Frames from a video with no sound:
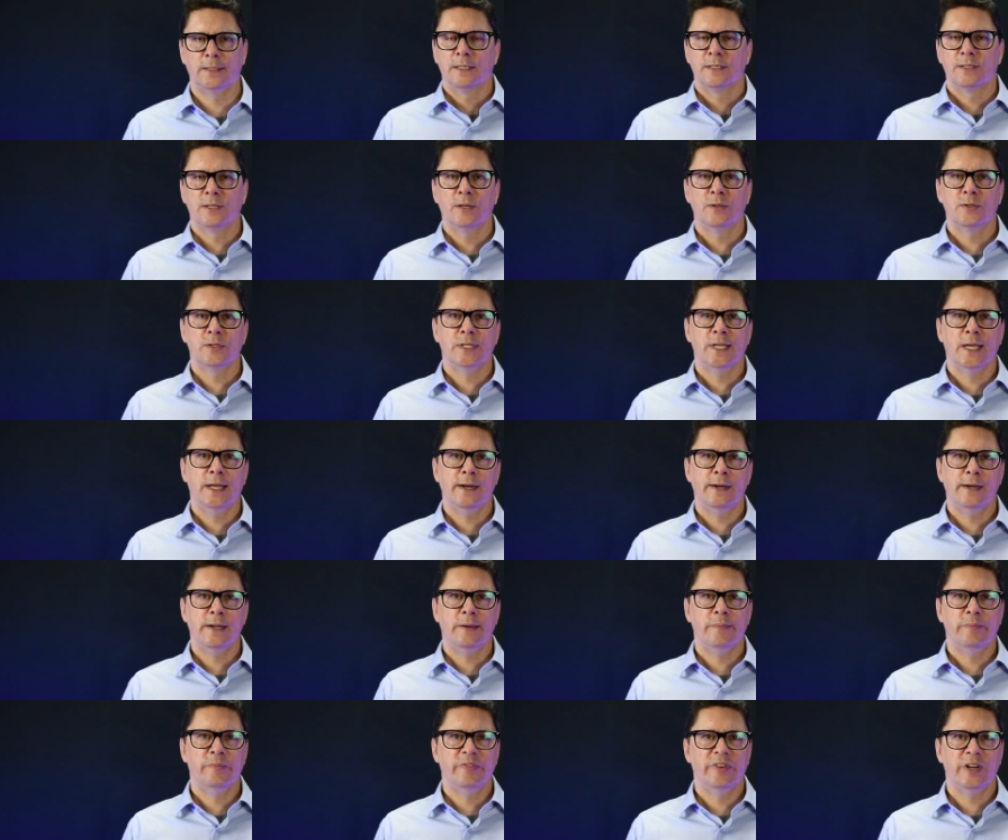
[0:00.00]
So set it
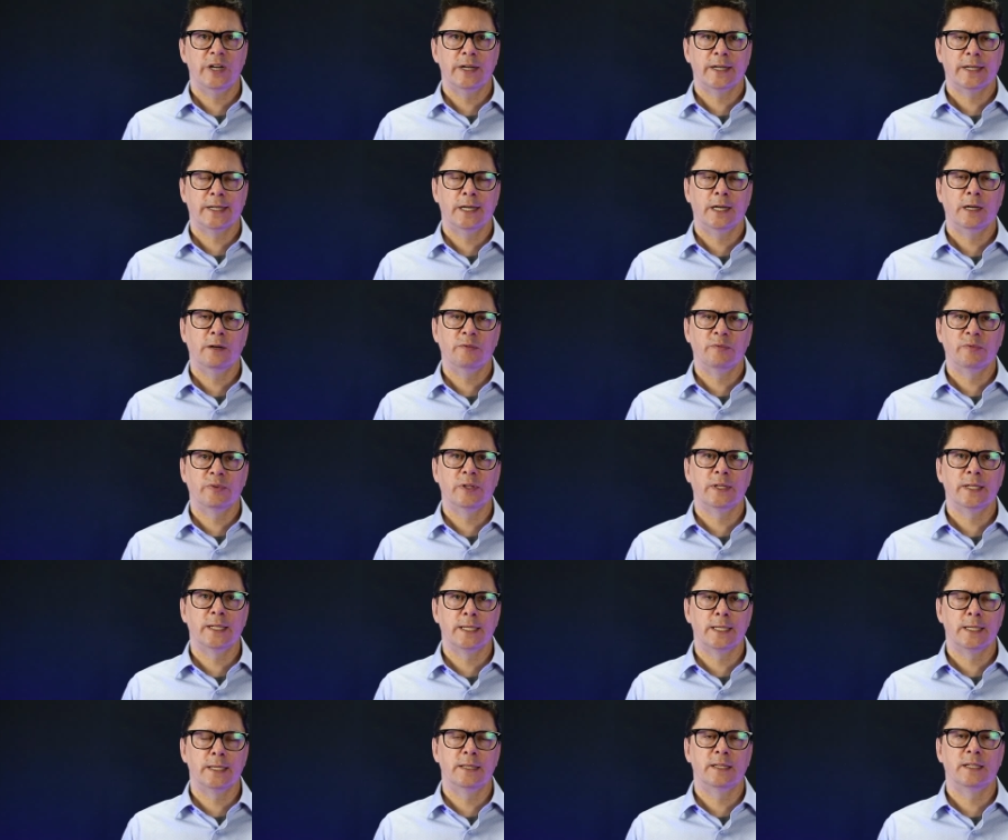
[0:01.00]
up very
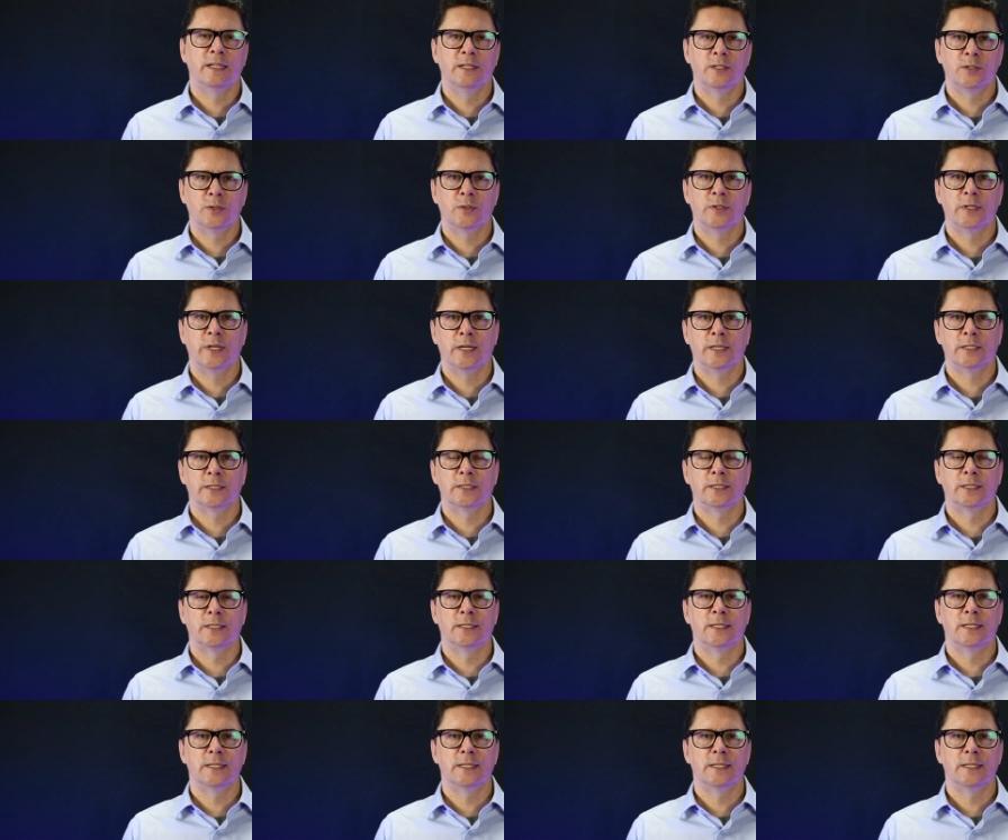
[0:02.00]
carefully in the introduction.